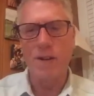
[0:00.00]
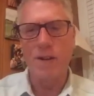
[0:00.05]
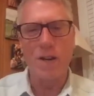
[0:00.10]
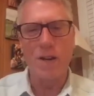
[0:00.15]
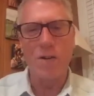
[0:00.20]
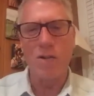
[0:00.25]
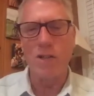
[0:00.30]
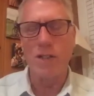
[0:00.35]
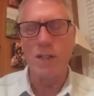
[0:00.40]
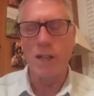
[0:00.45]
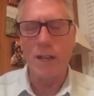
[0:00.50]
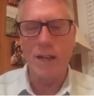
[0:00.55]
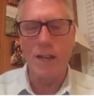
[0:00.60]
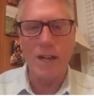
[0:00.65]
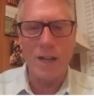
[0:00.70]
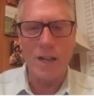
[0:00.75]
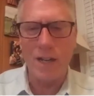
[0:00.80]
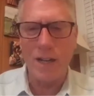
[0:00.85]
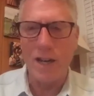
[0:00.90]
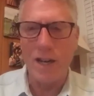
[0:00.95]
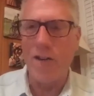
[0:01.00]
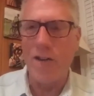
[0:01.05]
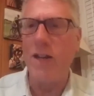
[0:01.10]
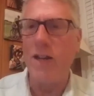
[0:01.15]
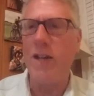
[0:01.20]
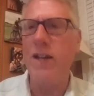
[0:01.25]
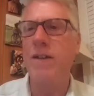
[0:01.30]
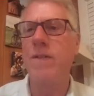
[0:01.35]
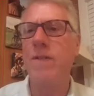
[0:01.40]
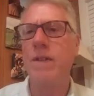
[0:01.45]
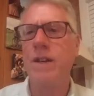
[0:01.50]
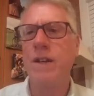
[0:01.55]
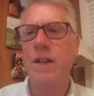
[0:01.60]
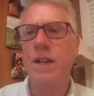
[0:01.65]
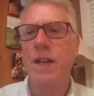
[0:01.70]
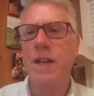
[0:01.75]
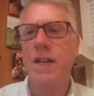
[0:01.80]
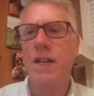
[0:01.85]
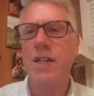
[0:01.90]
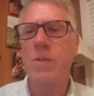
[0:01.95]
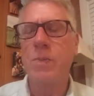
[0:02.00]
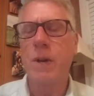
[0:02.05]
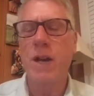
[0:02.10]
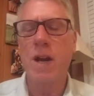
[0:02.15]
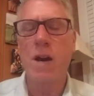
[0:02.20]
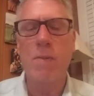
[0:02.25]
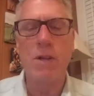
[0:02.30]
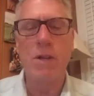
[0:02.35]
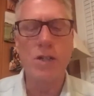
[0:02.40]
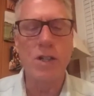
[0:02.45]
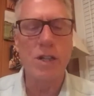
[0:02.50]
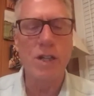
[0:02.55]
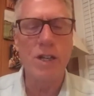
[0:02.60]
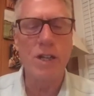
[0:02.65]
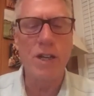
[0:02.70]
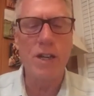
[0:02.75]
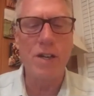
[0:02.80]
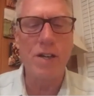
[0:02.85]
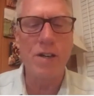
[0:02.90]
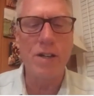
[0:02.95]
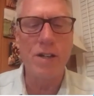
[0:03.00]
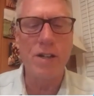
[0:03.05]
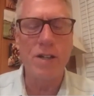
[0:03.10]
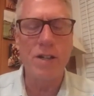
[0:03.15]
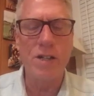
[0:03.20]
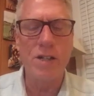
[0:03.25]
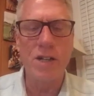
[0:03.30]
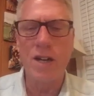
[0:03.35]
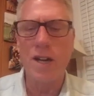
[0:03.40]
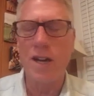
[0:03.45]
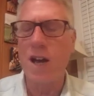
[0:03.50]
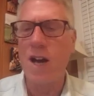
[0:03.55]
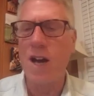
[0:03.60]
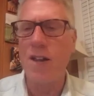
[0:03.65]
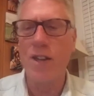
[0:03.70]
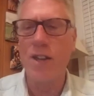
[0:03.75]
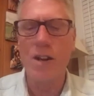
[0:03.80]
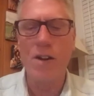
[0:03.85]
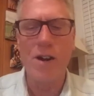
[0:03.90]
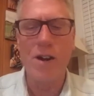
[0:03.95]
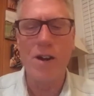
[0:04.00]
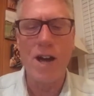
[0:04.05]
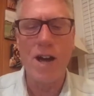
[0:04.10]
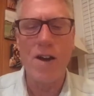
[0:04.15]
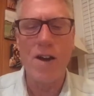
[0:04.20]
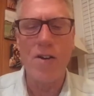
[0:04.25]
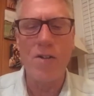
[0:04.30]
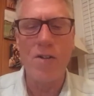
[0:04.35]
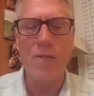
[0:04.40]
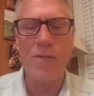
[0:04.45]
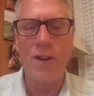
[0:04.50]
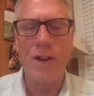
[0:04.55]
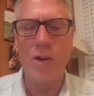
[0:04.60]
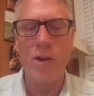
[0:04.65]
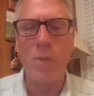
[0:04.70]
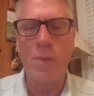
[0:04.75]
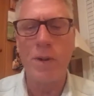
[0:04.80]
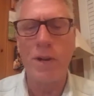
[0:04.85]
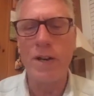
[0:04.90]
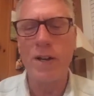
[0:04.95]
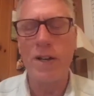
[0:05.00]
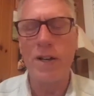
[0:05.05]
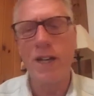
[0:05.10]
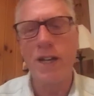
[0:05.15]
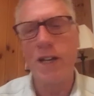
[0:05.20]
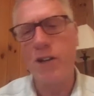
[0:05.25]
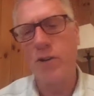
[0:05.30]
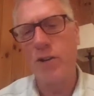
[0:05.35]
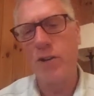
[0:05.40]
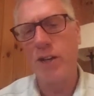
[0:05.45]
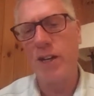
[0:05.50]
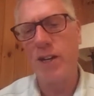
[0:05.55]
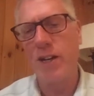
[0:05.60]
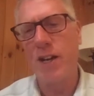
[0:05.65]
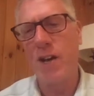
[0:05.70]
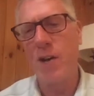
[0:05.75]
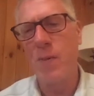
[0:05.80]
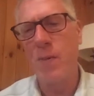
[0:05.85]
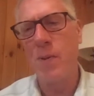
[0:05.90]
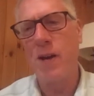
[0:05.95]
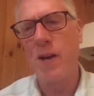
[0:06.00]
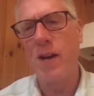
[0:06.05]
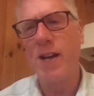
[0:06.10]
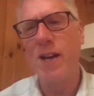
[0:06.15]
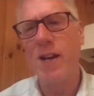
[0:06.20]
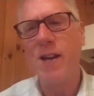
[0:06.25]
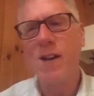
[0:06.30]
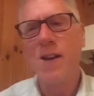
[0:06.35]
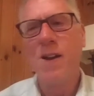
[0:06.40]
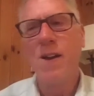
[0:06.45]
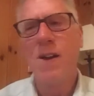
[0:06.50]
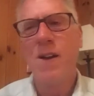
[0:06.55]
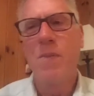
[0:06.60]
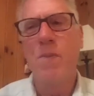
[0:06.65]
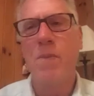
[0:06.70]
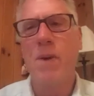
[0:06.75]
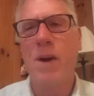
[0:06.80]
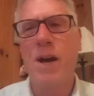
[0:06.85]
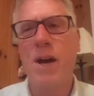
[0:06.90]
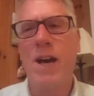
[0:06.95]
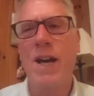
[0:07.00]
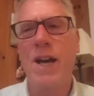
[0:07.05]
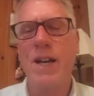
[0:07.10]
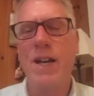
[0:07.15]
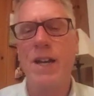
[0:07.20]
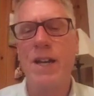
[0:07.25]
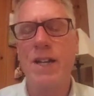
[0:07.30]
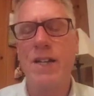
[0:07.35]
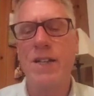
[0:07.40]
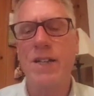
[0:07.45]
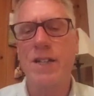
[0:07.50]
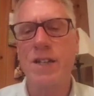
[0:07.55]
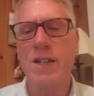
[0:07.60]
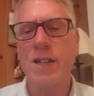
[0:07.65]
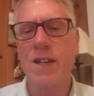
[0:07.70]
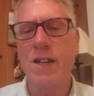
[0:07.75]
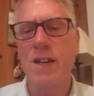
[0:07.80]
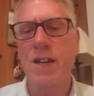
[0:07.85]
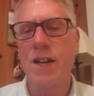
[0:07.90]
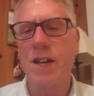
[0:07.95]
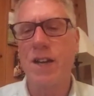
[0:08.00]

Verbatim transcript: of course, you know, he spent almost a year in the Chillicothe, Ohio Federal Penitentiary, you know, but, but it's the,